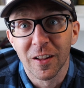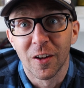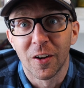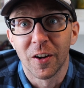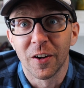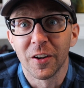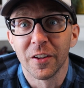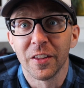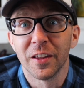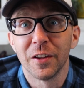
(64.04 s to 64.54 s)

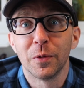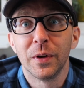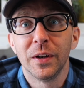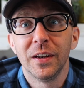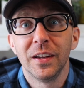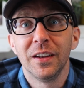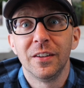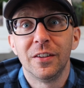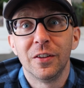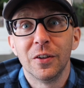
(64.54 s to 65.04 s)
longer than we
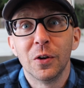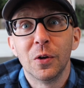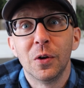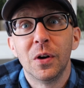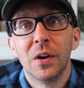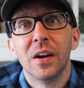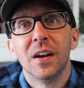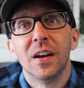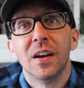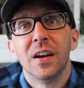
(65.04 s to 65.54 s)
need
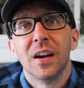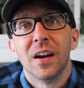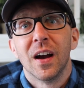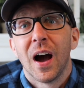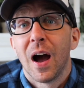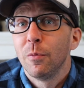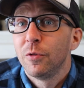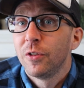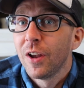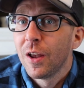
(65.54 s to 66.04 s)
to.
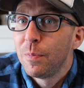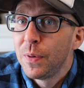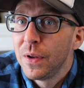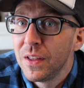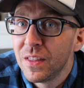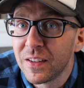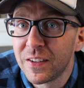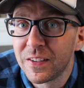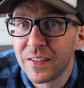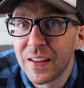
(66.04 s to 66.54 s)
I'm
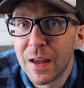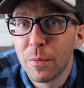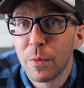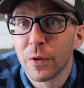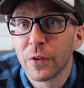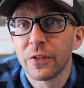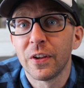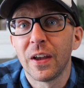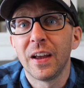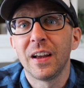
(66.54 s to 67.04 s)
JP the
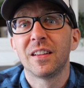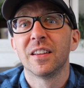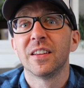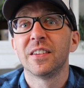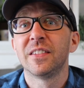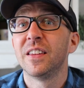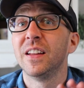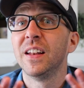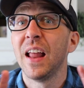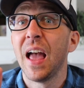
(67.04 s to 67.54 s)
Stable
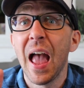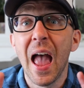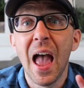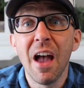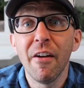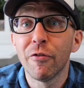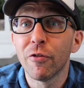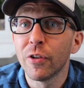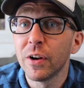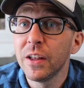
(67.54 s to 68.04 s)
Cyclist, and
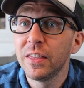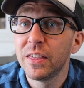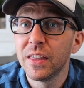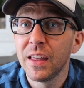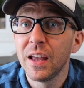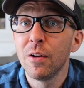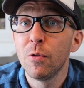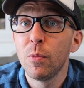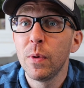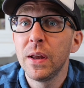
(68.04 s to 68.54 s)

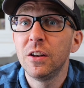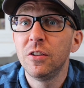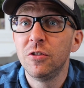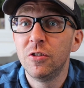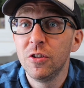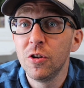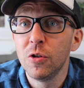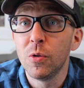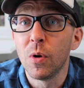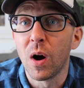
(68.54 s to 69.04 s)
everything we
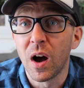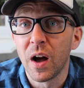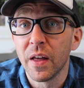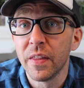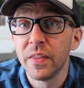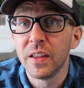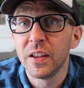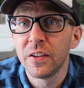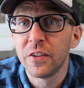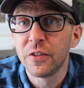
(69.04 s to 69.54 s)
do
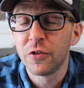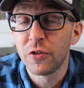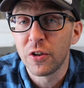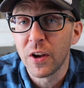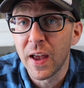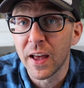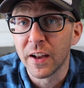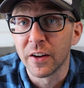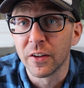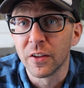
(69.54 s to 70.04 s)
on this
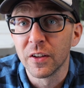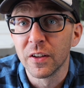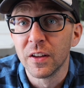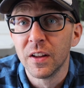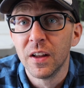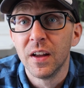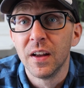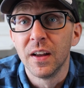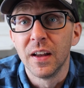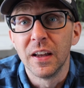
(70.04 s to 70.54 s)

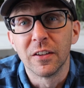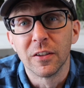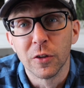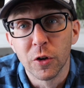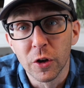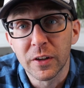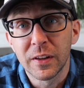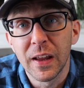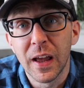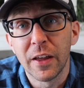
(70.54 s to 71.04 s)
channel is
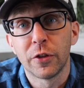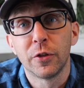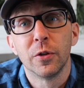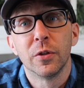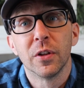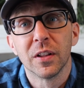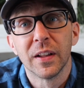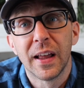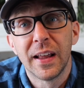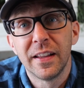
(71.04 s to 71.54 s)
looked at
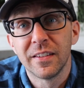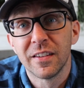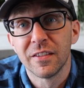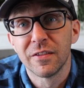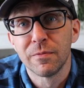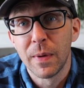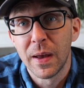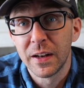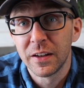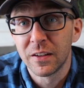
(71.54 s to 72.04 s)
through the lens
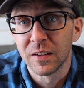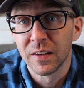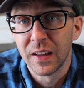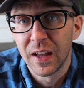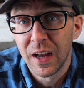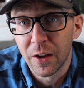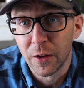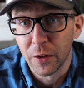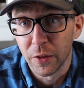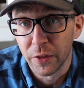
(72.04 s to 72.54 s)
of mental
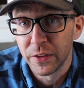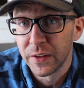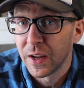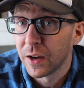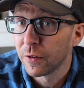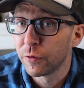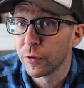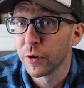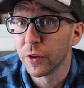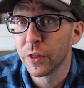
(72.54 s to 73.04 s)
health.
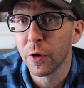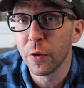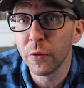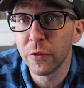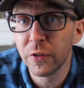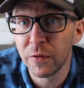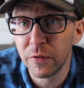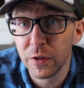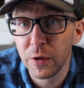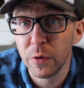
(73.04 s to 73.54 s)
Now, for
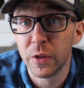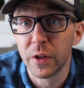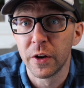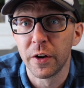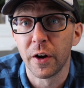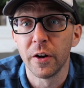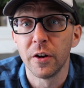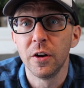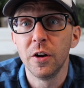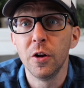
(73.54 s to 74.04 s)
those of you that
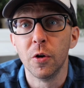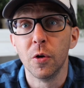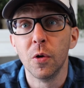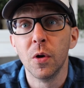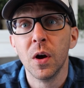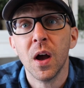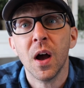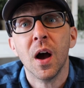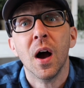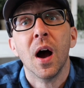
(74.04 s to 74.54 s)
are
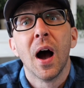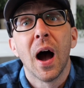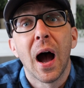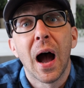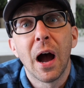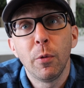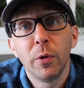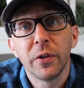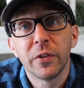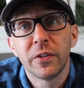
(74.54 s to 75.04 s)
new,
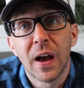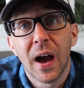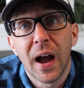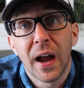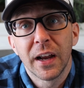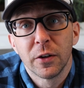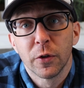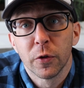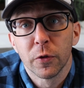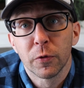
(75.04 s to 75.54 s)
I was
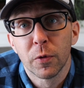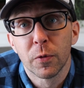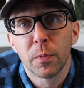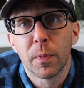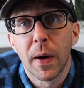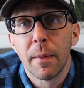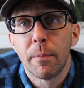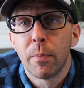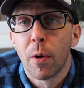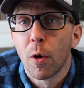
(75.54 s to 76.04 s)
diagnosed with
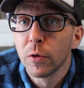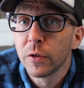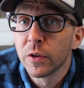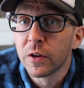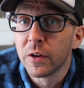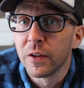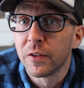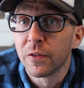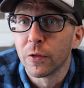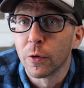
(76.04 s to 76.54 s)

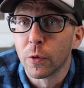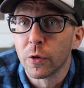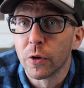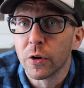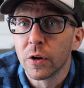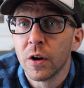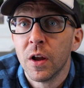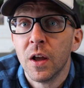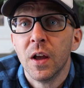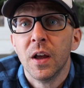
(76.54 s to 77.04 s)
bipolar
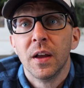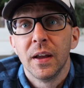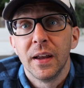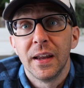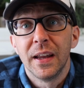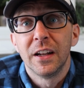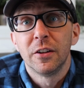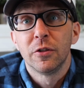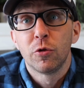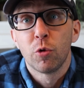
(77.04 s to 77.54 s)
disorder
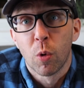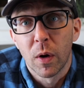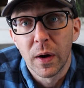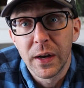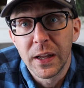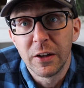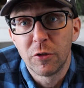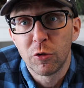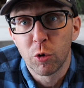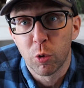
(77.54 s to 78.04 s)
in
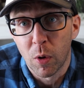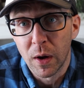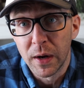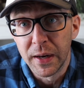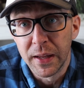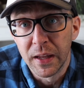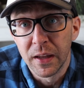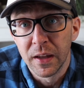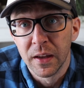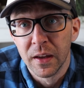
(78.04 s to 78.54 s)

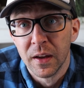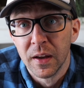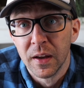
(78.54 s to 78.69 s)
2020,